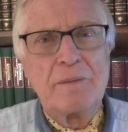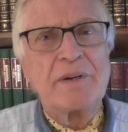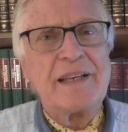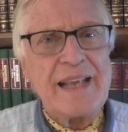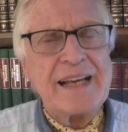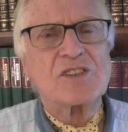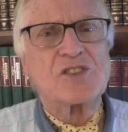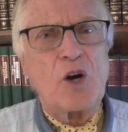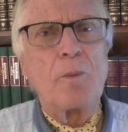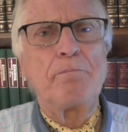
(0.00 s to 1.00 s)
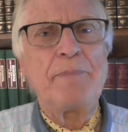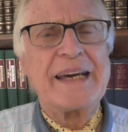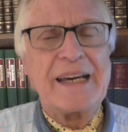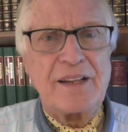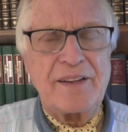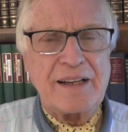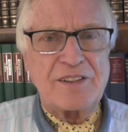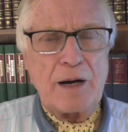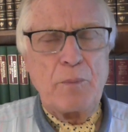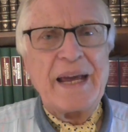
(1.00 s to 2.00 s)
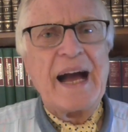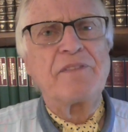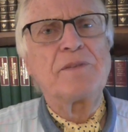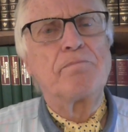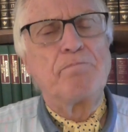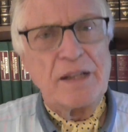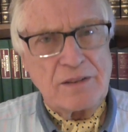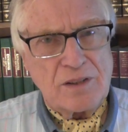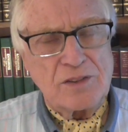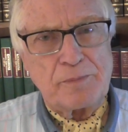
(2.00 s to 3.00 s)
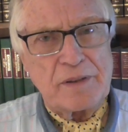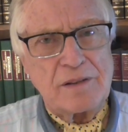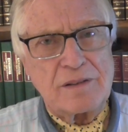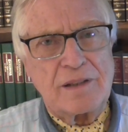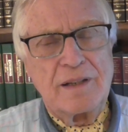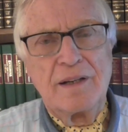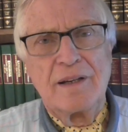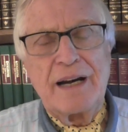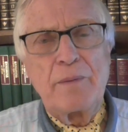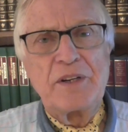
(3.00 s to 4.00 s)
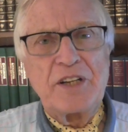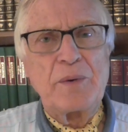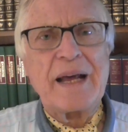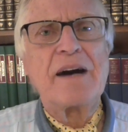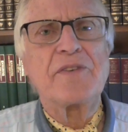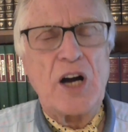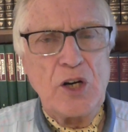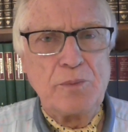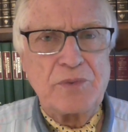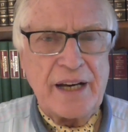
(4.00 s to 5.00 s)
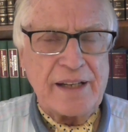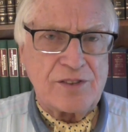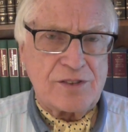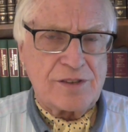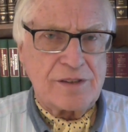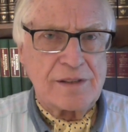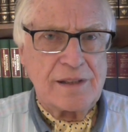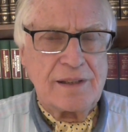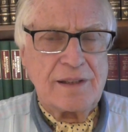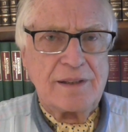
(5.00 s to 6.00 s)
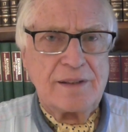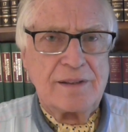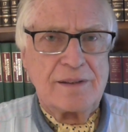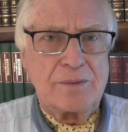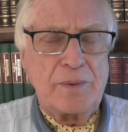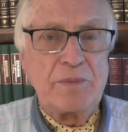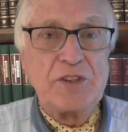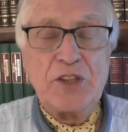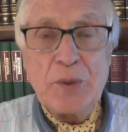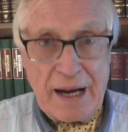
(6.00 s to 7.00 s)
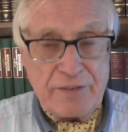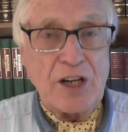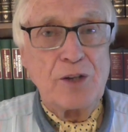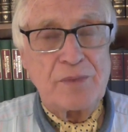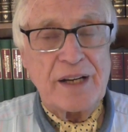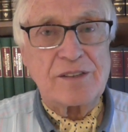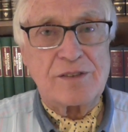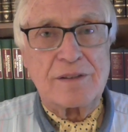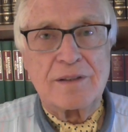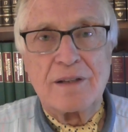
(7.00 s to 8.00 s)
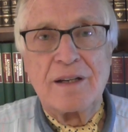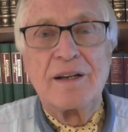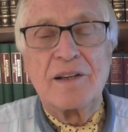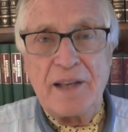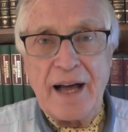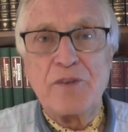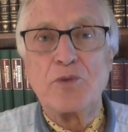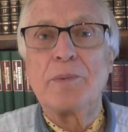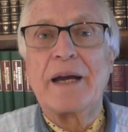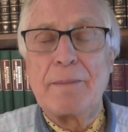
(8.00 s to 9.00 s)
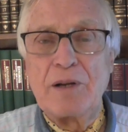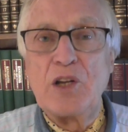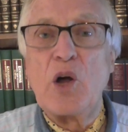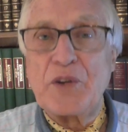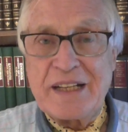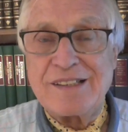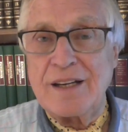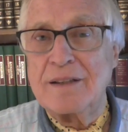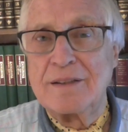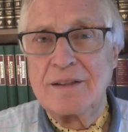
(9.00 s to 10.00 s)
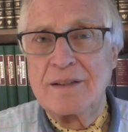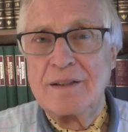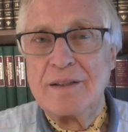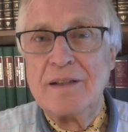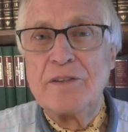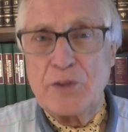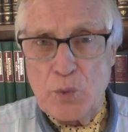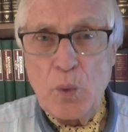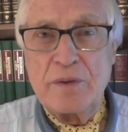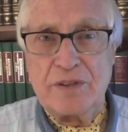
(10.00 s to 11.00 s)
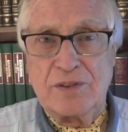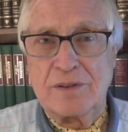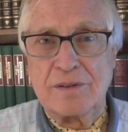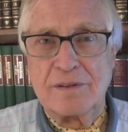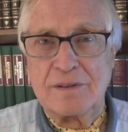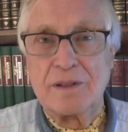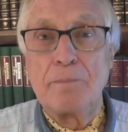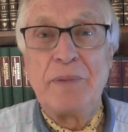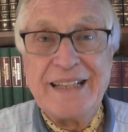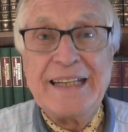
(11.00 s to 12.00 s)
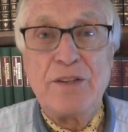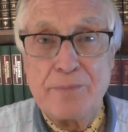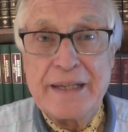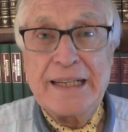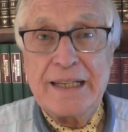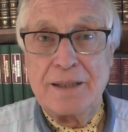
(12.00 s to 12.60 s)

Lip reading: But let's stop bigging things up. We haven't built hospitals, and we don't have home tests. When we do have a home test, life will become a lot easier for all of us. Believe me.